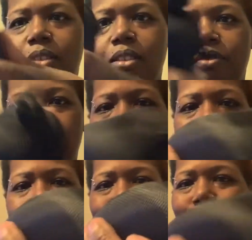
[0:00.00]
If you
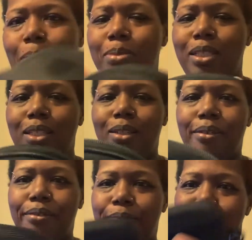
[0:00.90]
like strapping
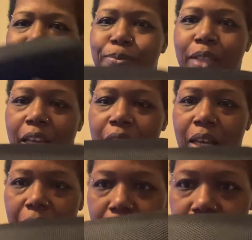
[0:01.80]
stuff.
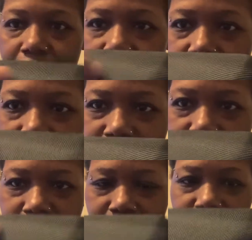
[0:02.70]
But
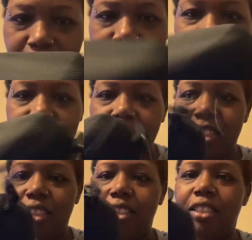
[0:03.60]
look, this
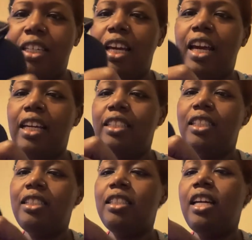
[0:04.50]
is a good case.
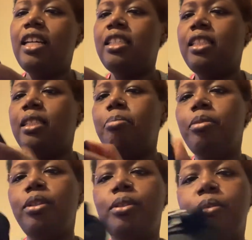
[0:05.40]
Let's see how this
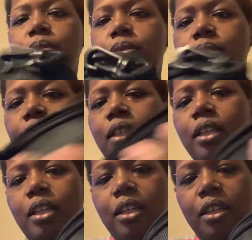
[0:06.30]
zipper do.
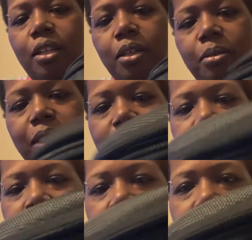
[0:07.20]
Oh, it's a nice